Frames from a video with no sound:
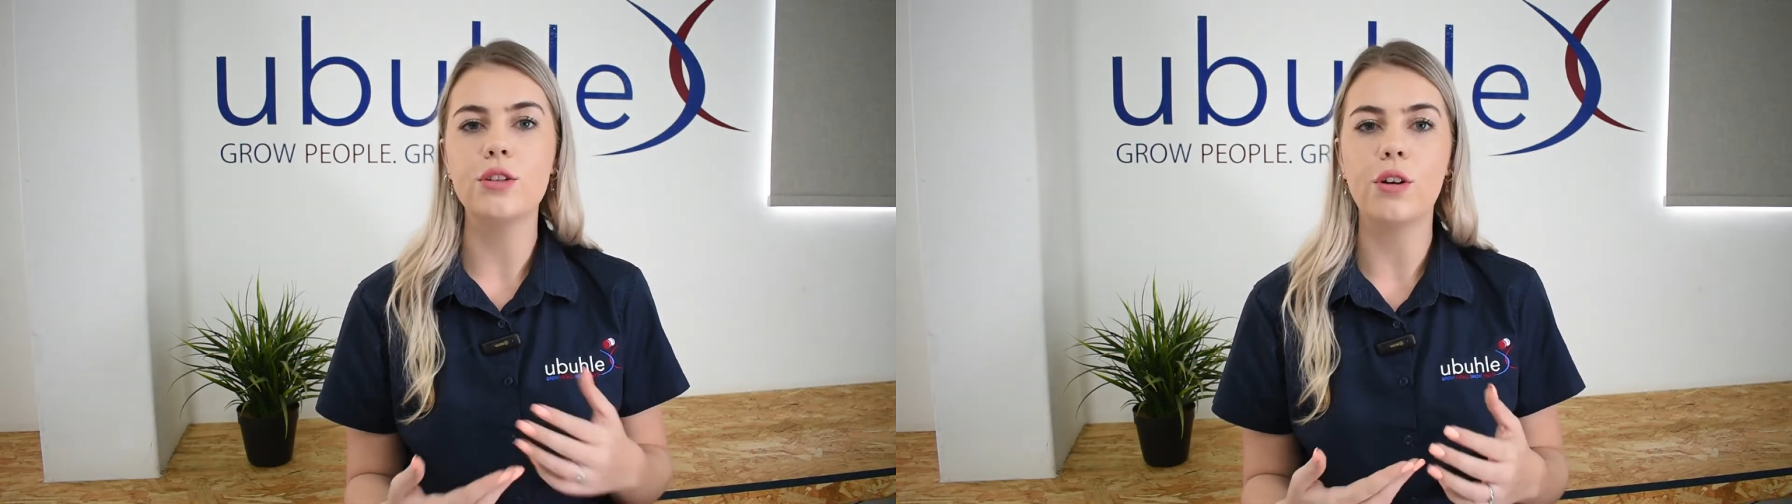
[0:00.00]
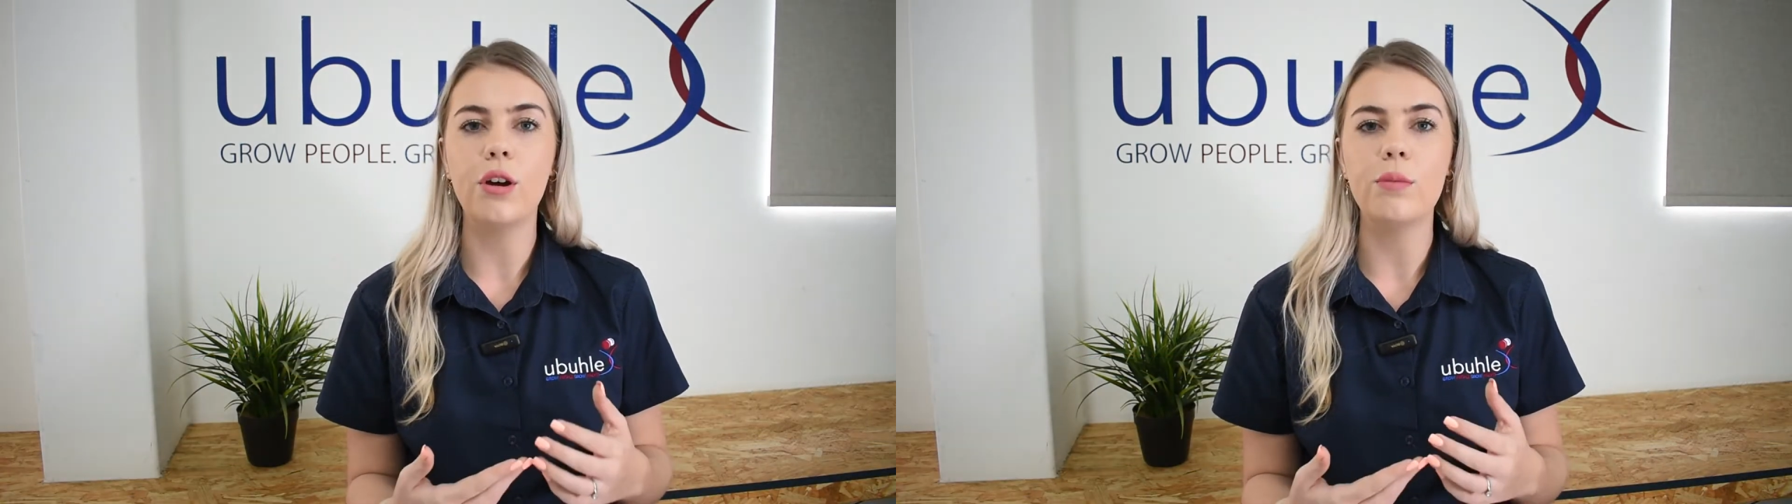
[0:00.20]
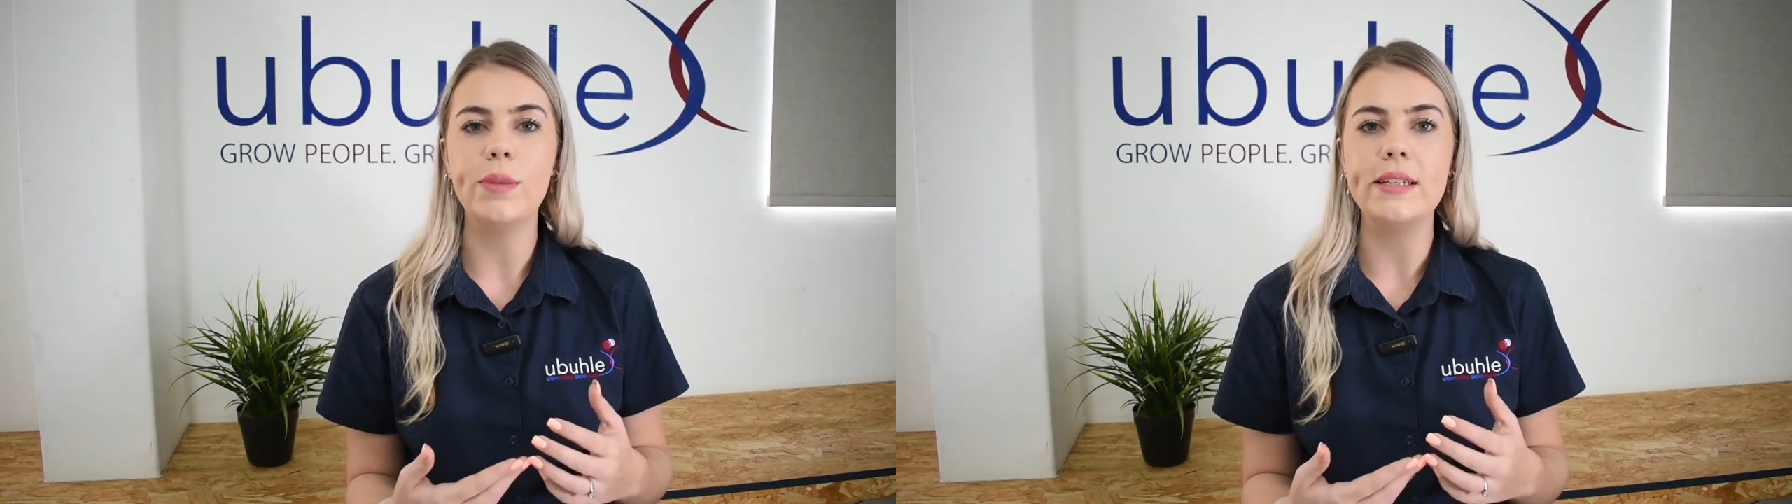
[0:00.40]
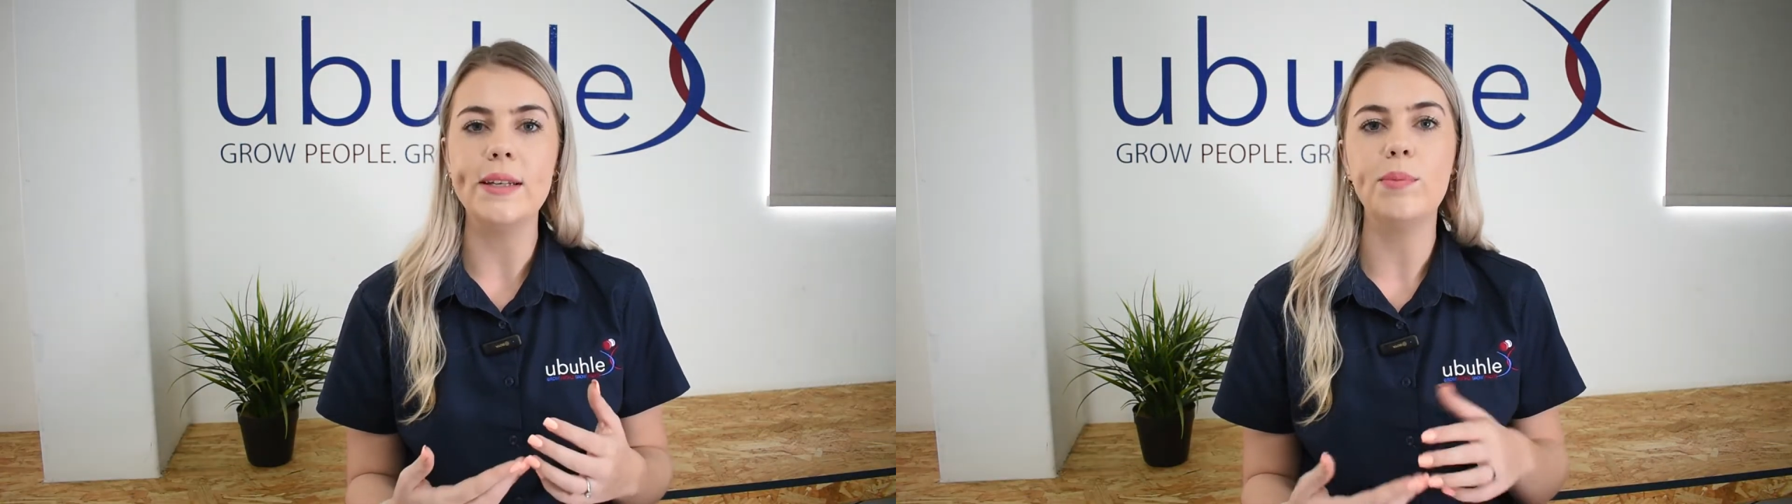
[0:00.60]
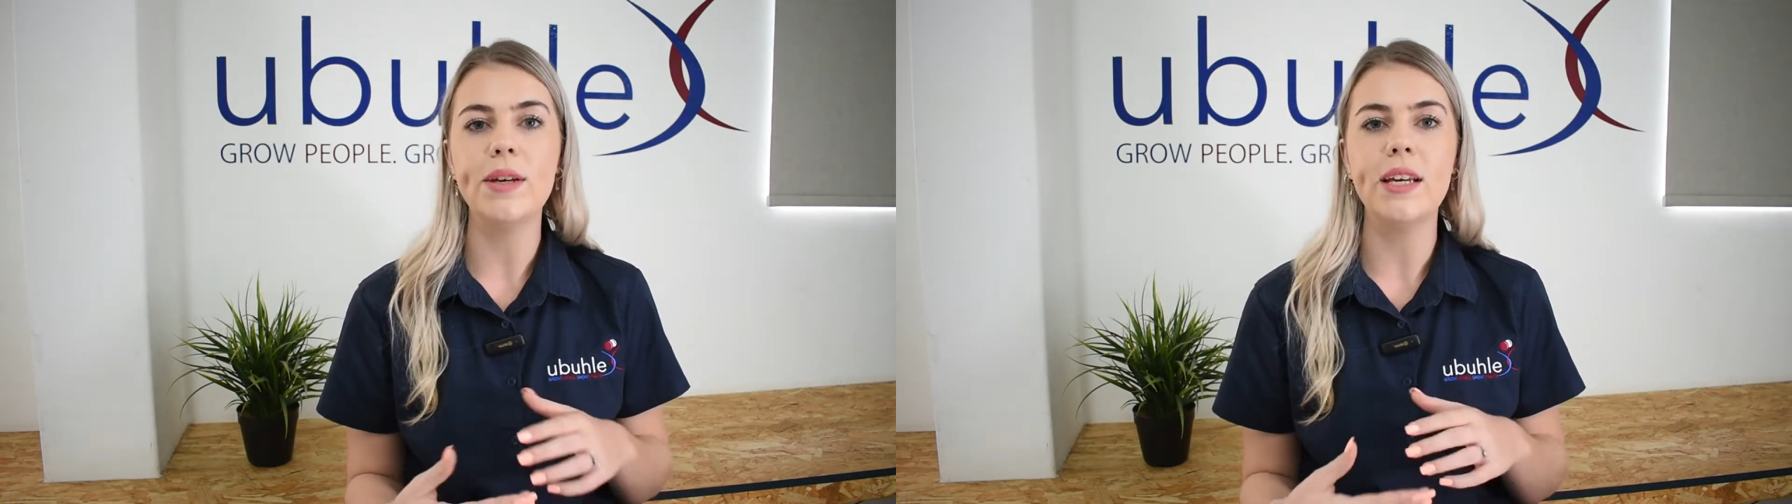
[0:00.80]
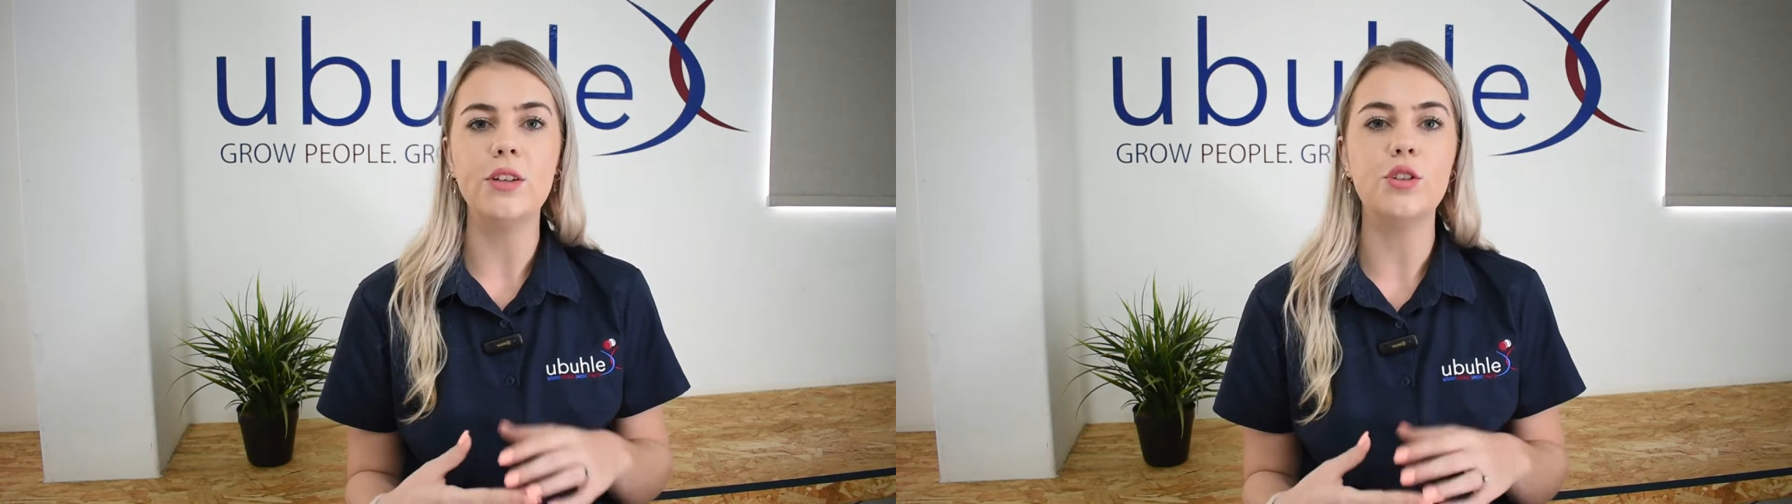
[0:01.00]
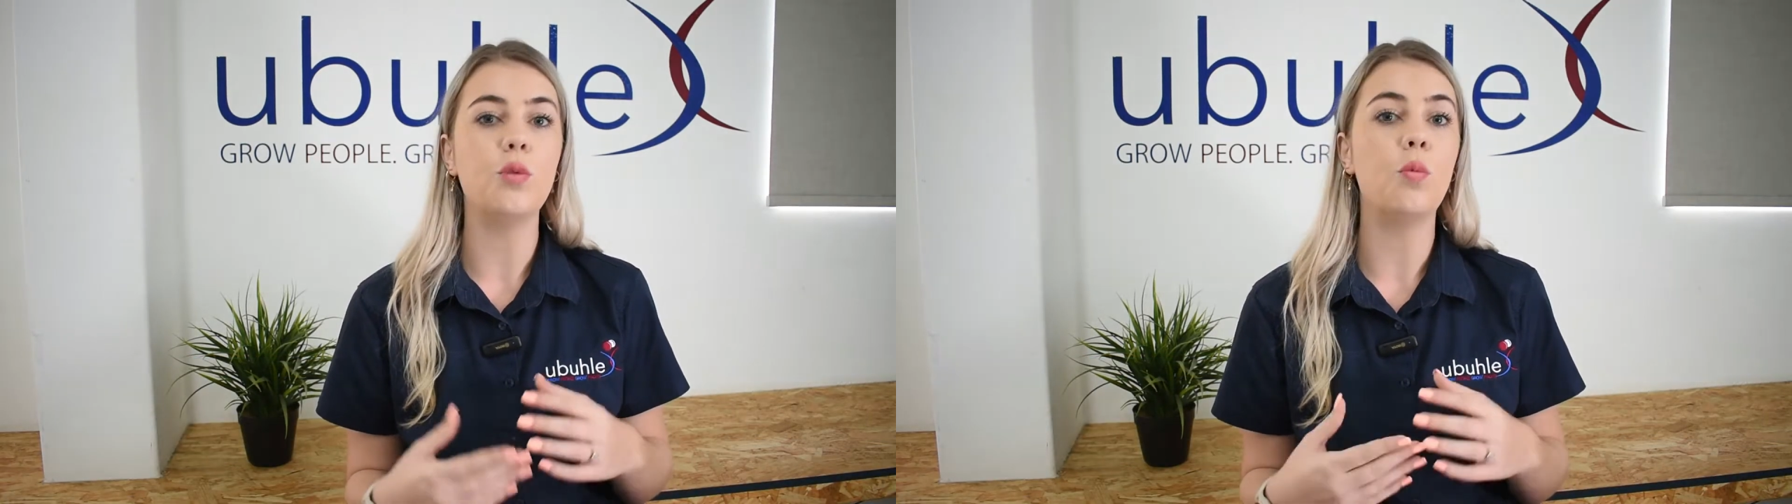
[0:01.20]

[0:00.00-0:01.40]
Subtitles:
to go a bit deeper into